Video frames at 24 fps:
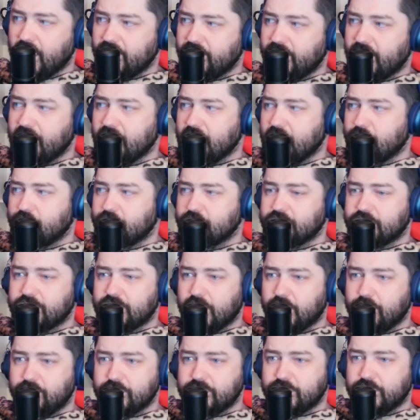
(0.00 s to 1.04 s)
that he was
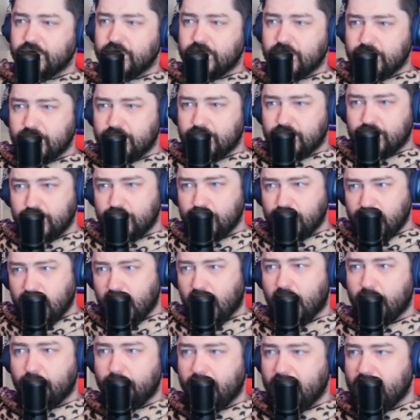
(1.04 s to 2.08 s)
going to do the
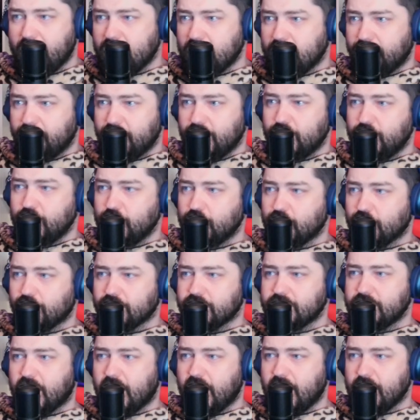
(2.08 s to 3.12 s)
op-ed in the New York
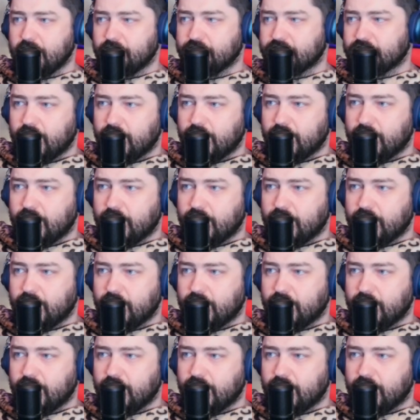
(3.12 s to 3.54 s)
Times.